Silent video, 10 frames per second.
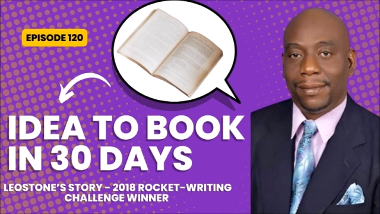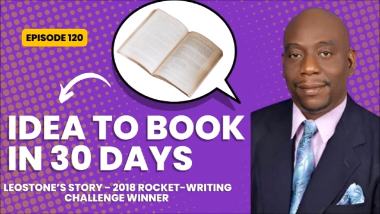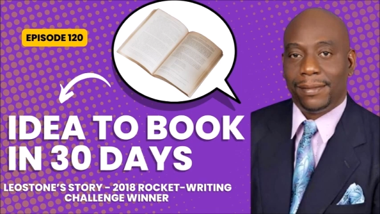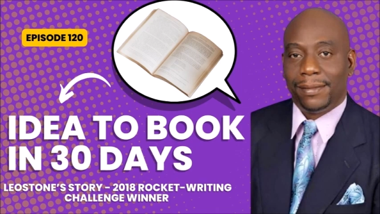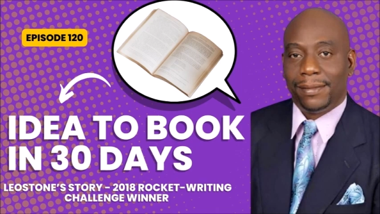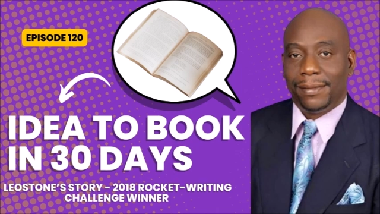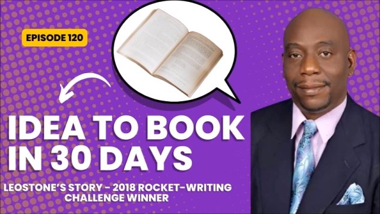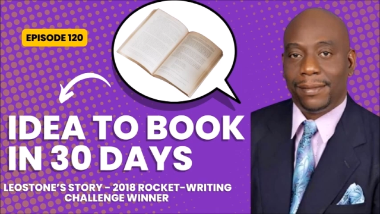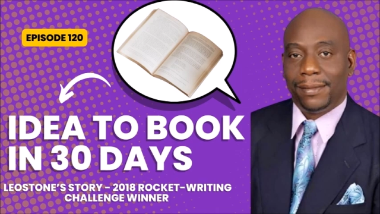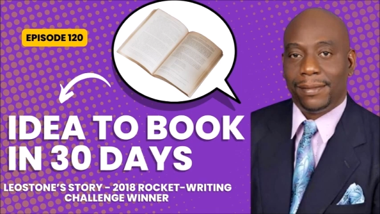
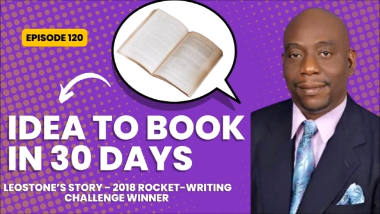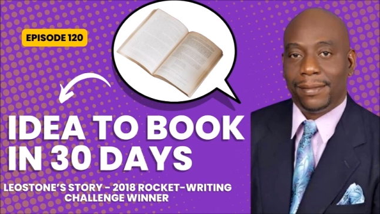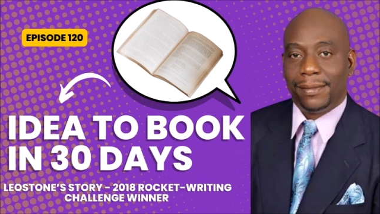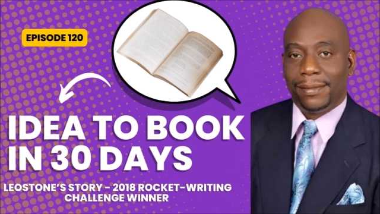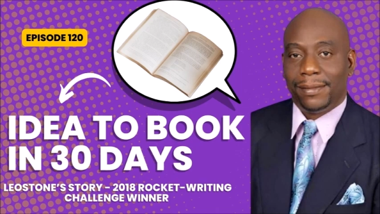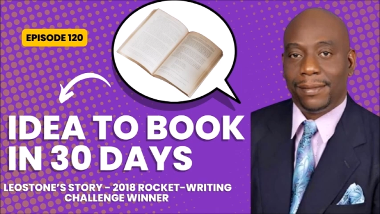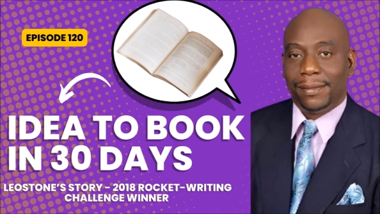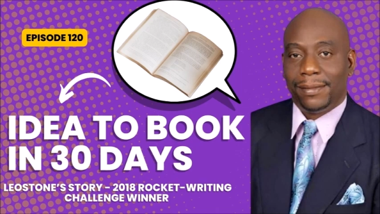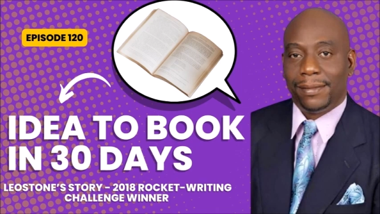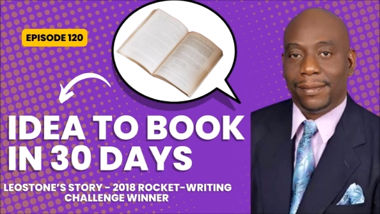
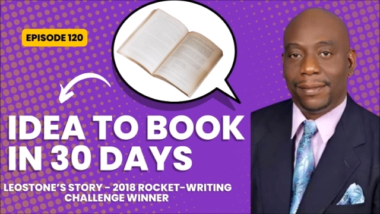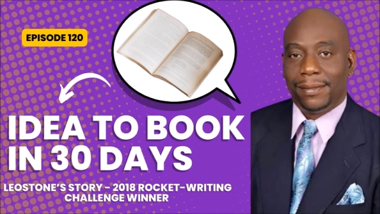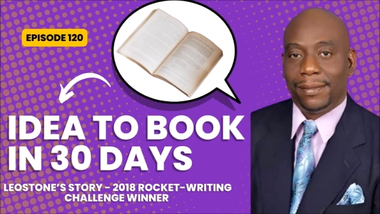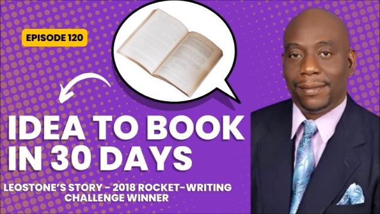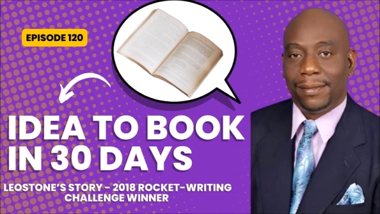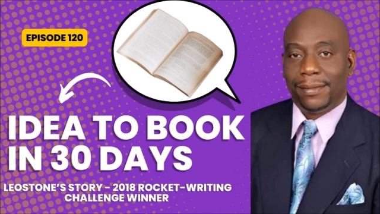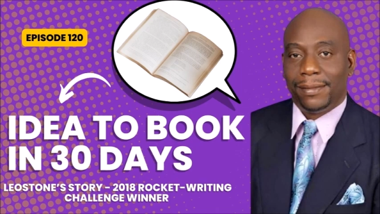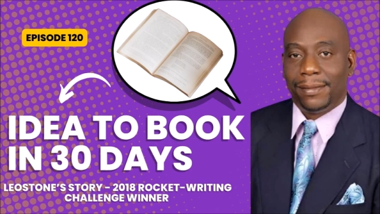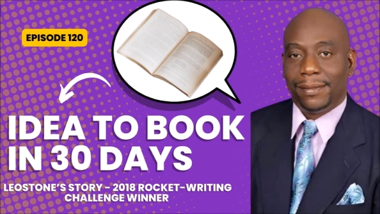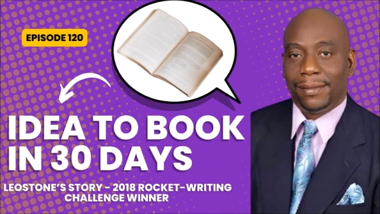
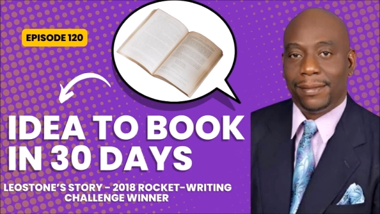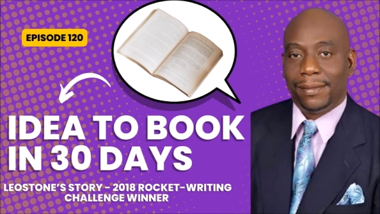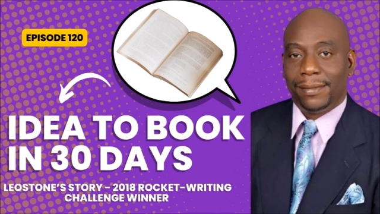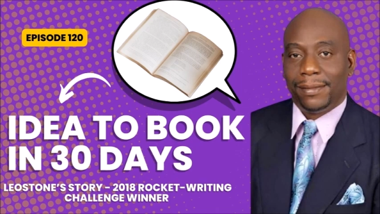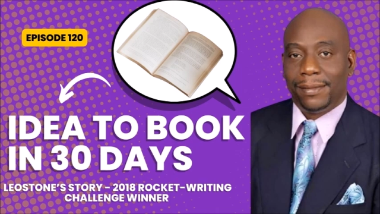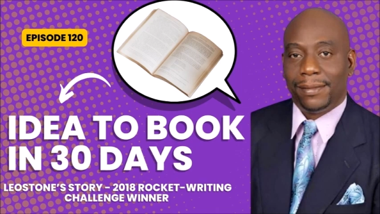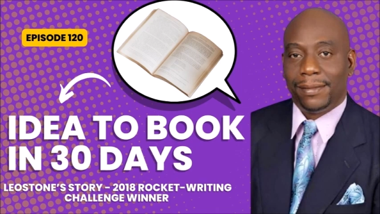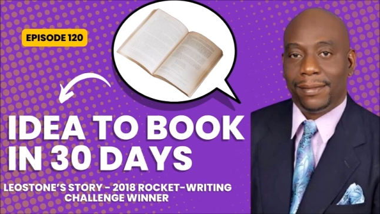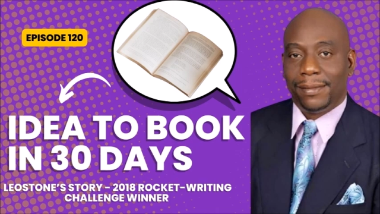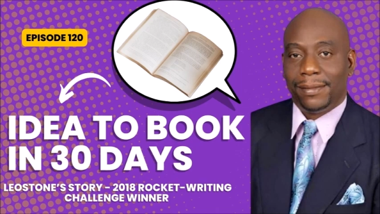
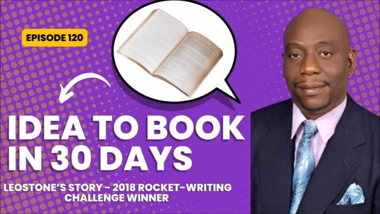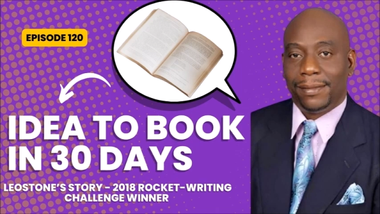This is a still picture; no speech is visible.